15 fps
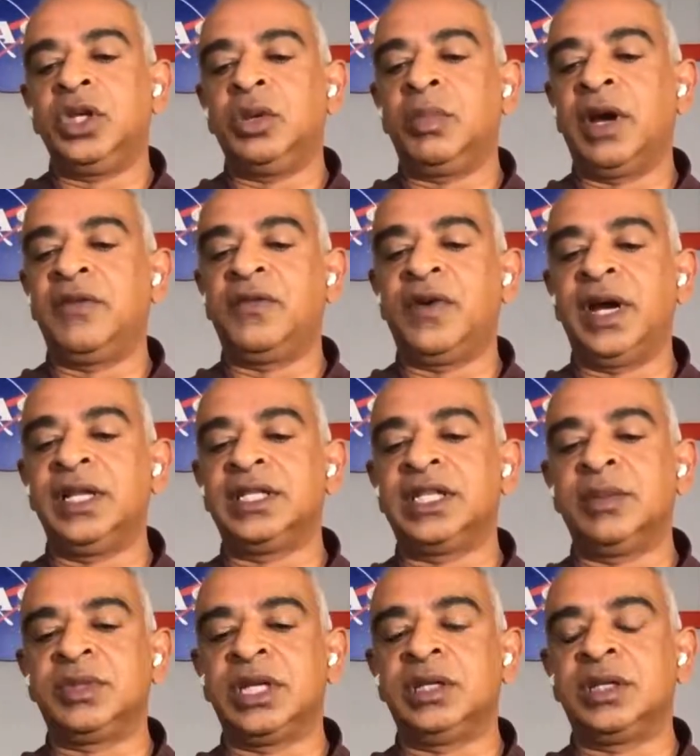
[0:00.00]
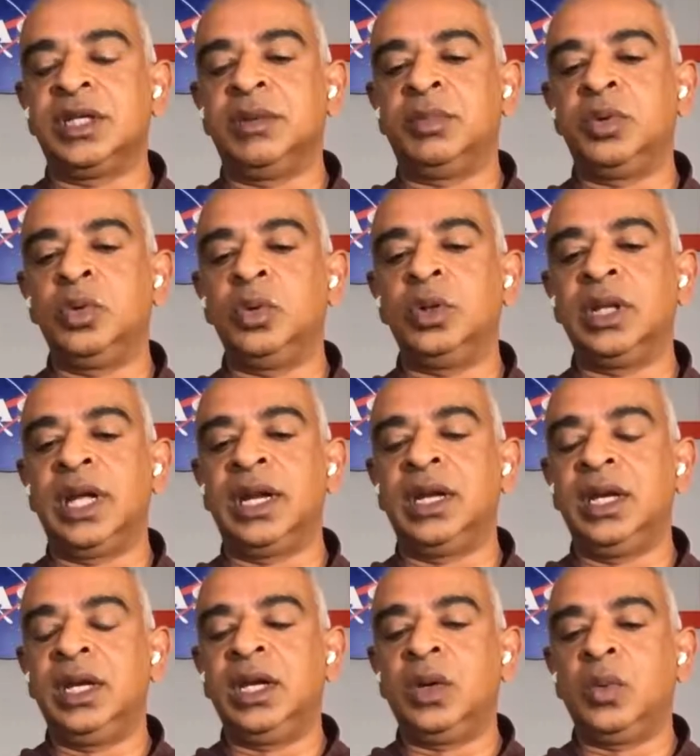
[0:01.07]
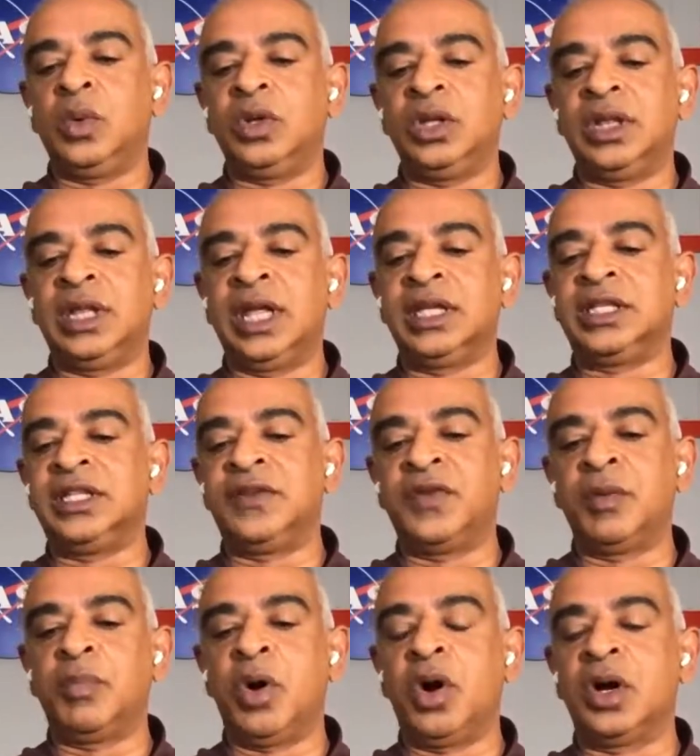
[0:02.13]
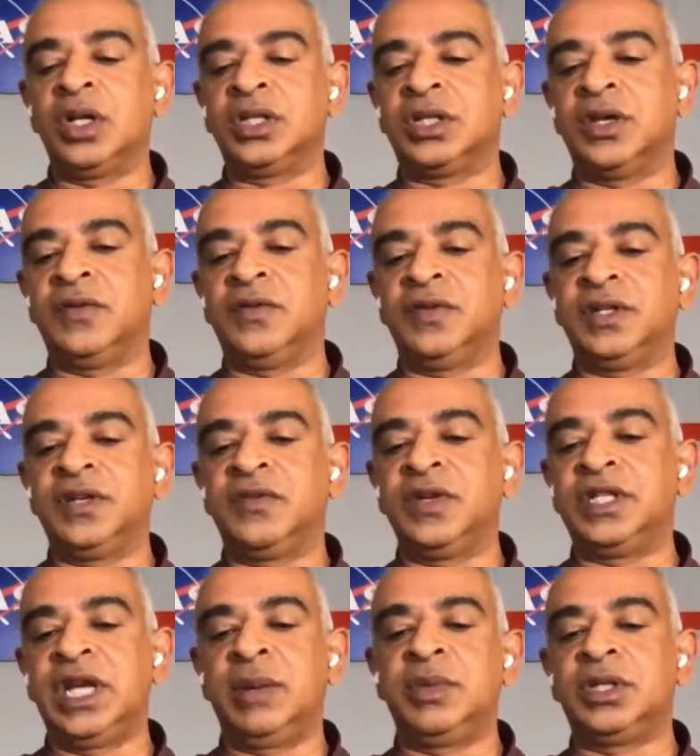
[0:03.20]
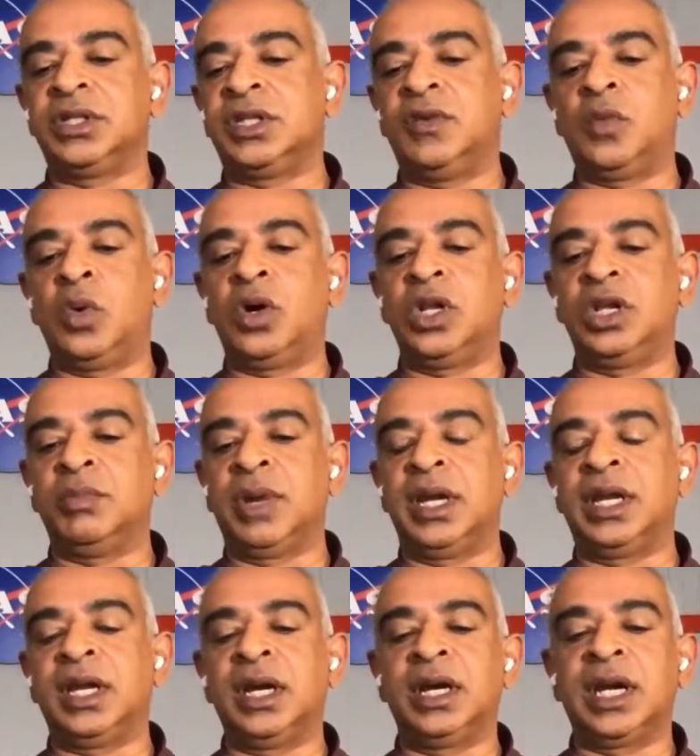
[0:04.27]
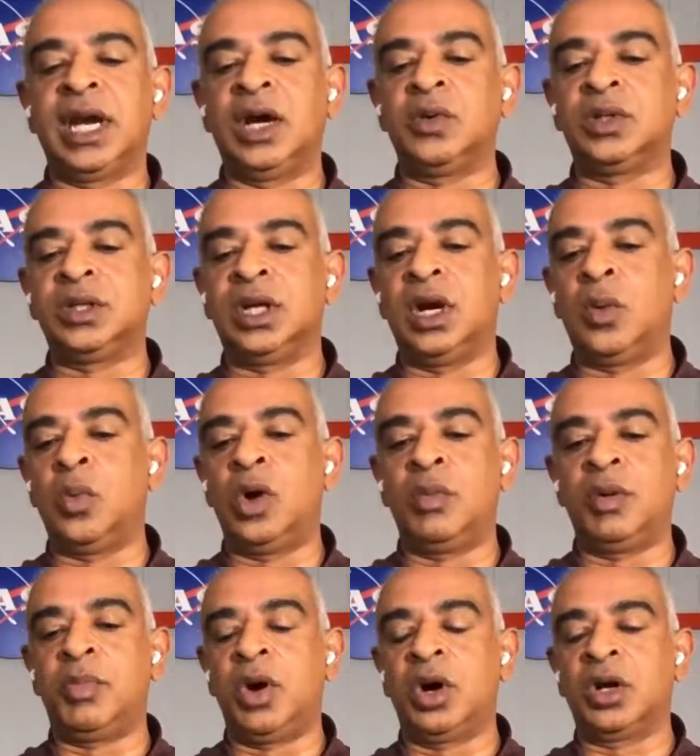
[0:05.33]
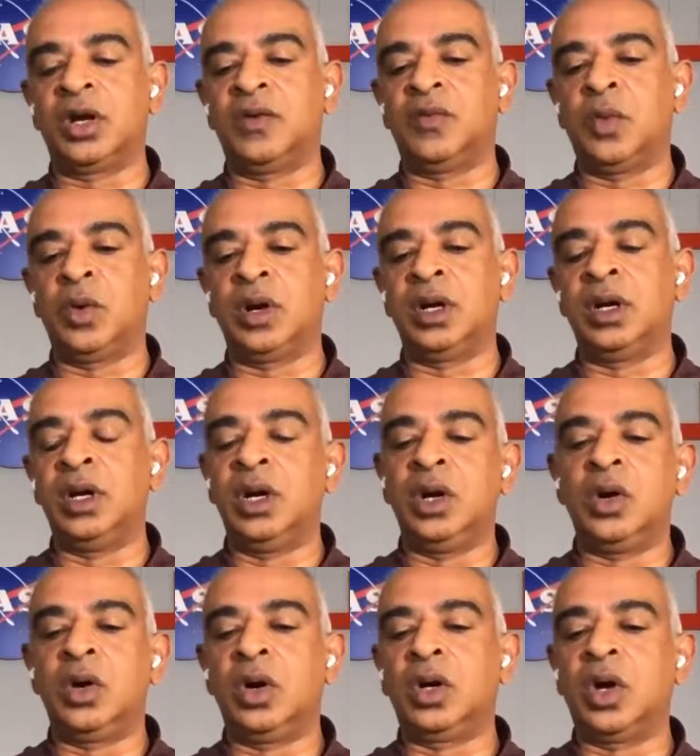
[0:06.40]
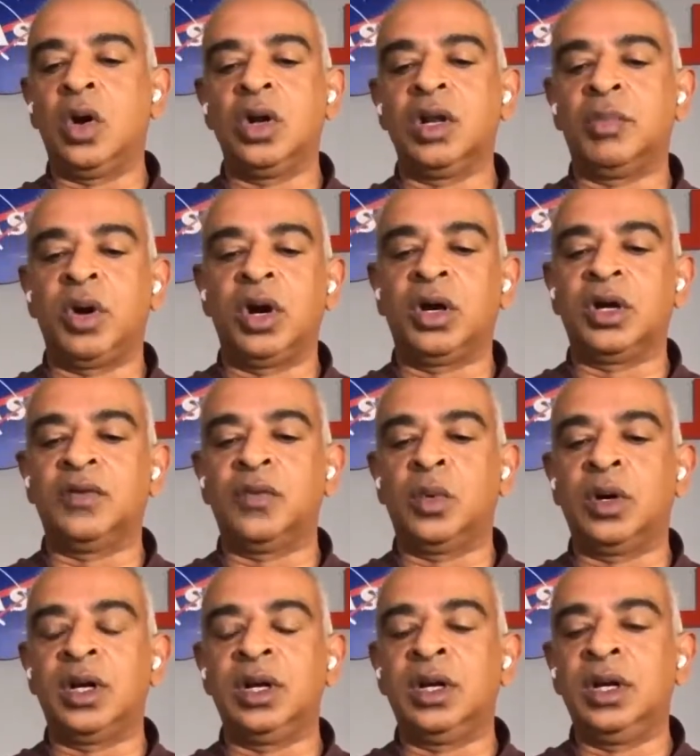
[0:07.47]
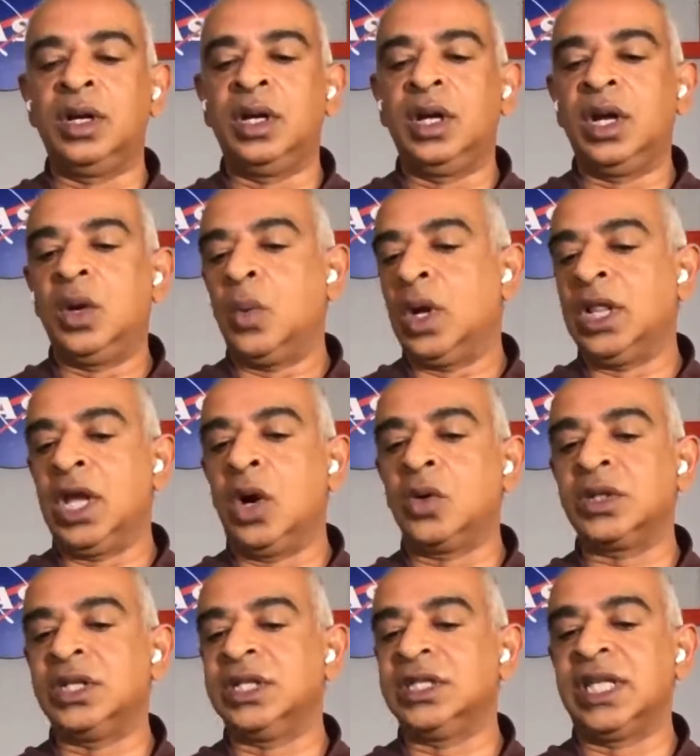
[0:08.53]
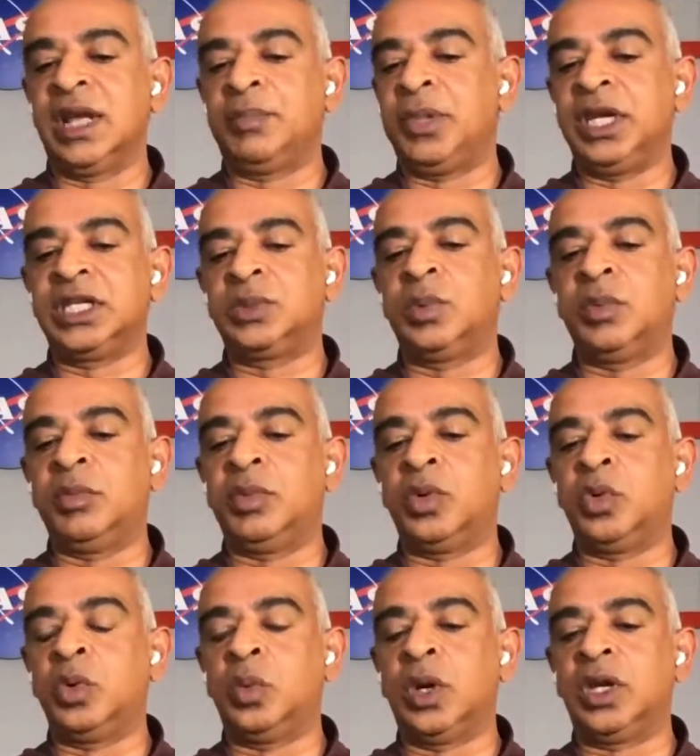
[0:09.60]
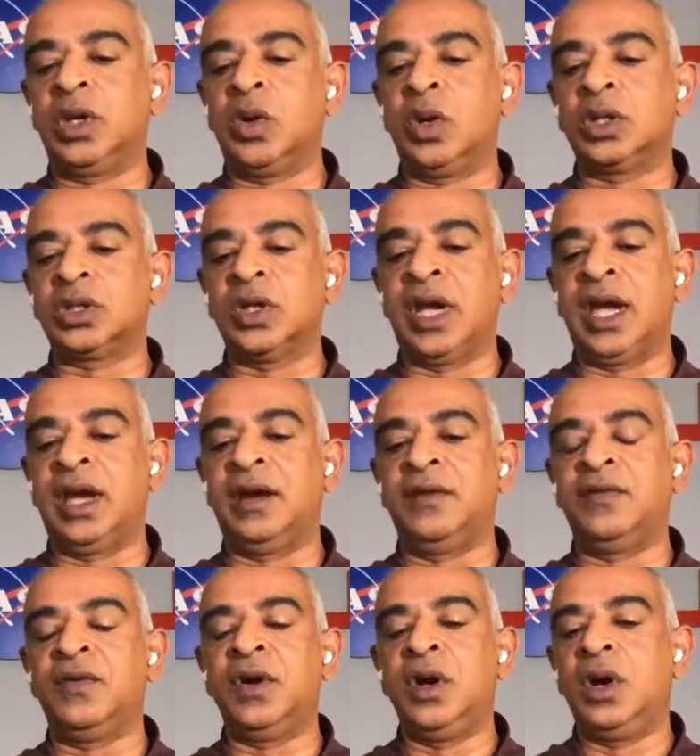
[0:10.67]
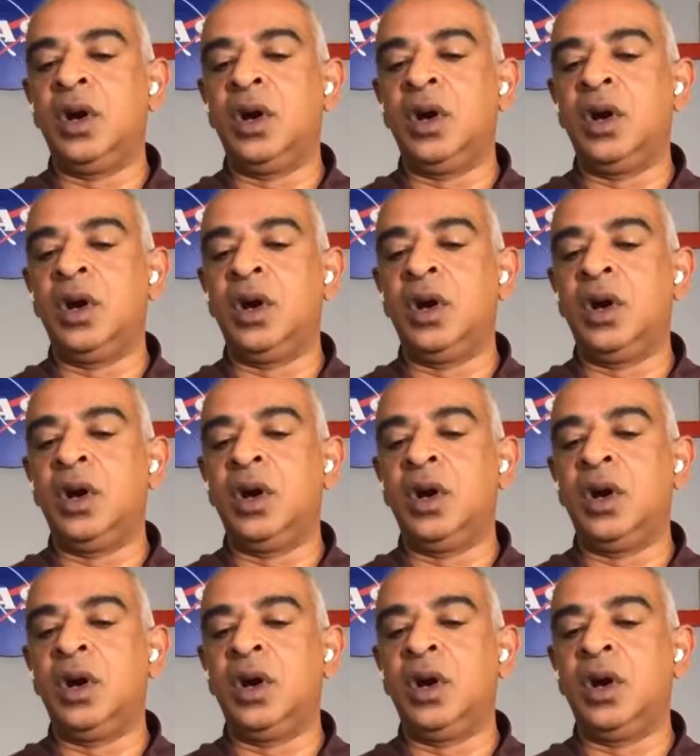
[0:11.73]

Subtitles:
you might find sometimes in a pool that there's different pockets of different temperatures of water. You might encounter a warmer pocket of water or a colder pocket of water. Well, the ocean is that big swimming pool where you also have